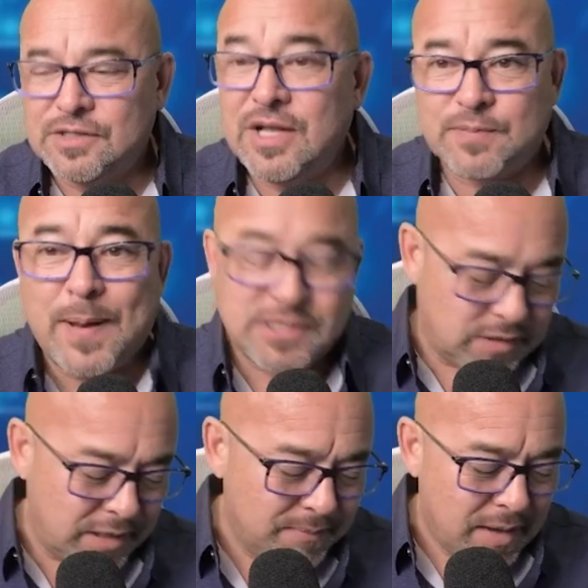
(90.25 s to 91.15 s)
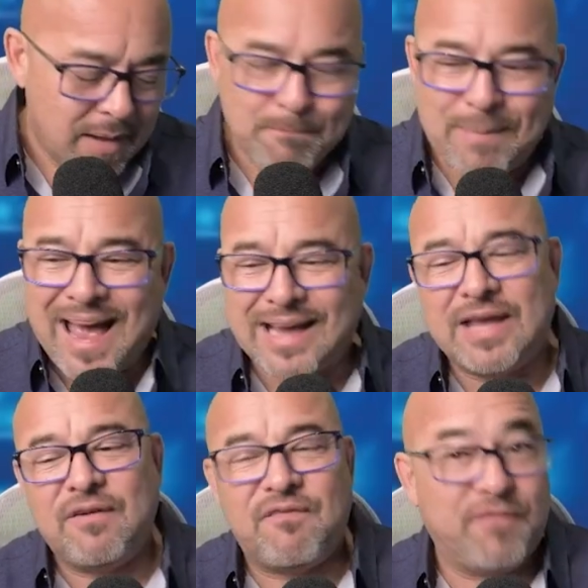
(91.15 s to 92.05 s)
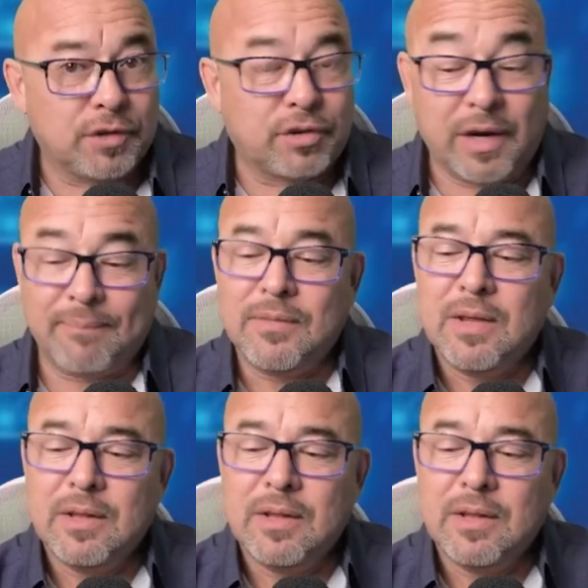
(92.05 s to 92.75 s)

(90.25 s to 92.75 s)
So that's basically packet filtering.